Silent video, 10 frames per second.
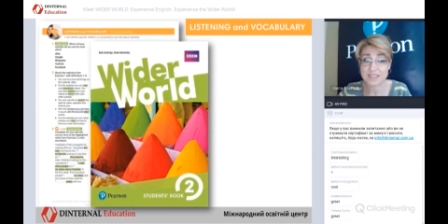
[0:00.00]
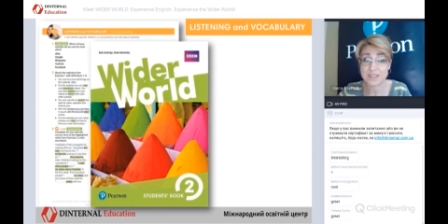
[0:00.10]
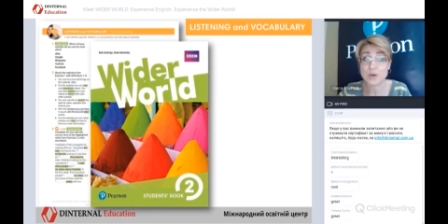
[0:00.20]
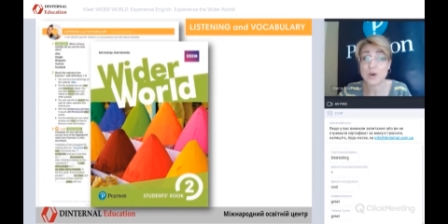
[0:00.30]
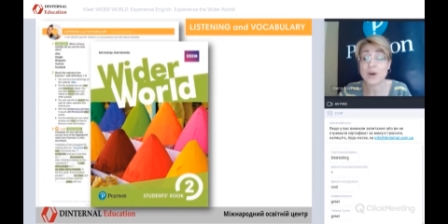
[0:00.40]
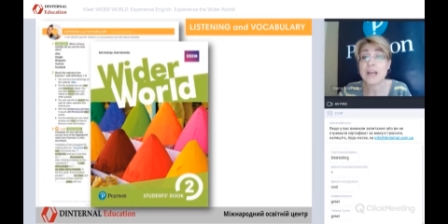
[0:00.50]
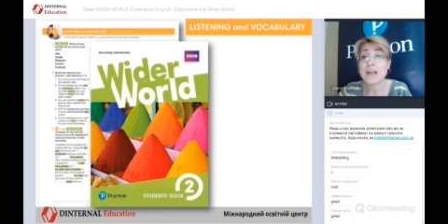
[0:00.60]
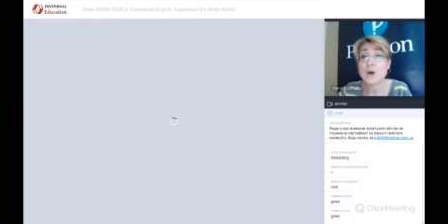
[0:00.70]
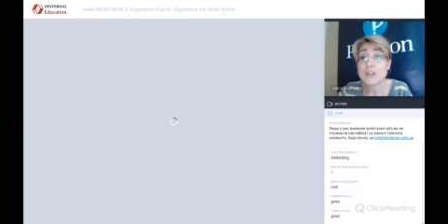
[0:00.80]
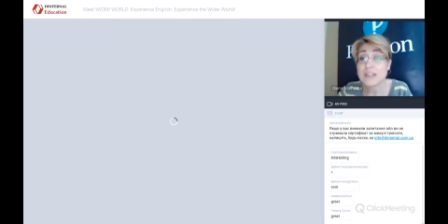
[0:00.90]
the NO.
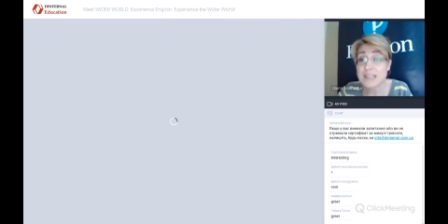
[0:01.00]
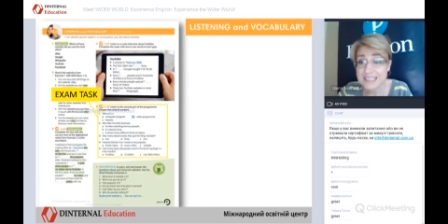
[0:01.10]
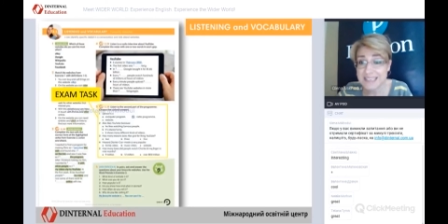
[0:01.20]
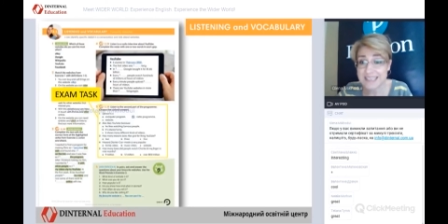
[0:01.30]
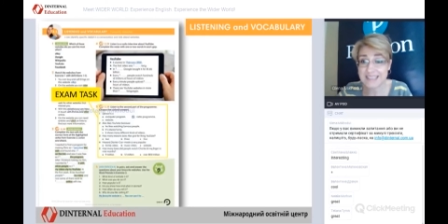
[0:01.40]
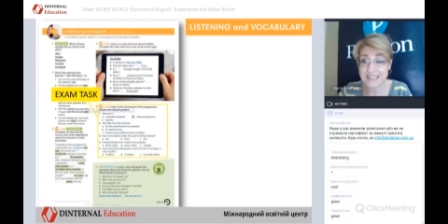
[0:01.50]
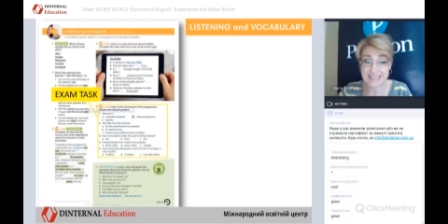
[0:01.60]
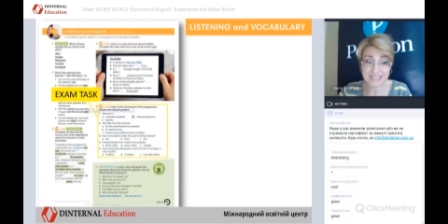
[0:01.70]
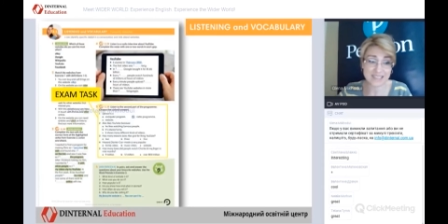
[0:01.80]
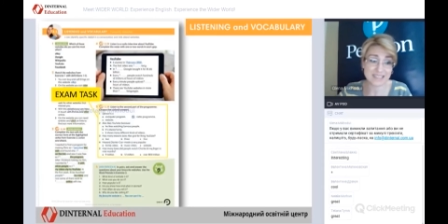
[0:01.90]
Or listening
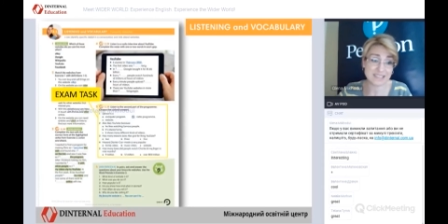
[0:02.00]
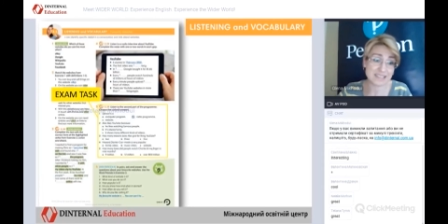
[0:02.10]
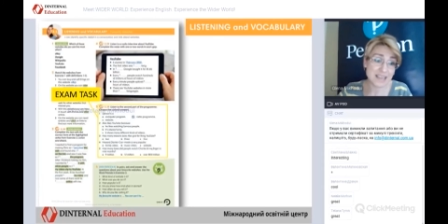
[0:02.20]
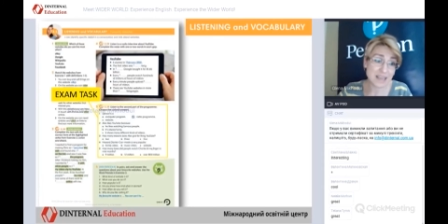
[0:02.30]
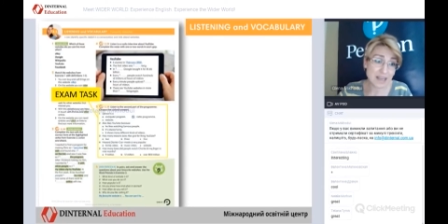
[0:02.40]
lessons.